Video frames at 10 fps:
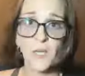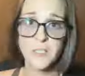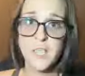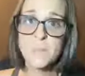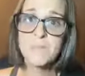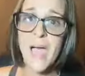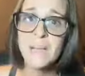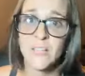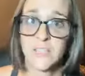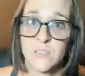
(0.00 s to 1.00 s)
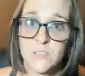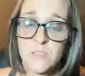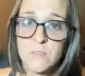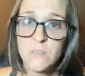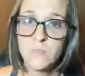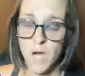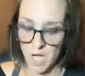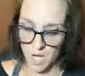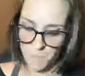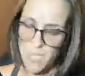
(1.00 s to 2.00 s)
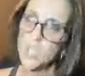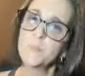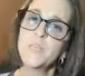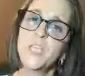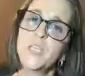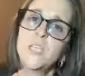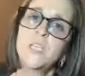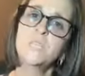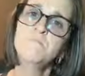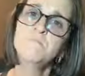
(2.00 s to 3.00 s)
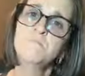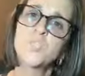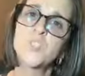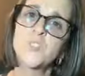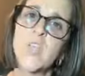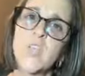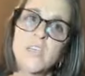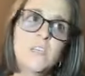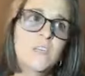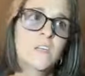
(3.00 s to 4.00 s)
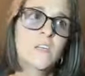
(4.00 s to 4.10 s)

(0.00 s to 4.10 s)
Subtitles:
finding that balance, being, just say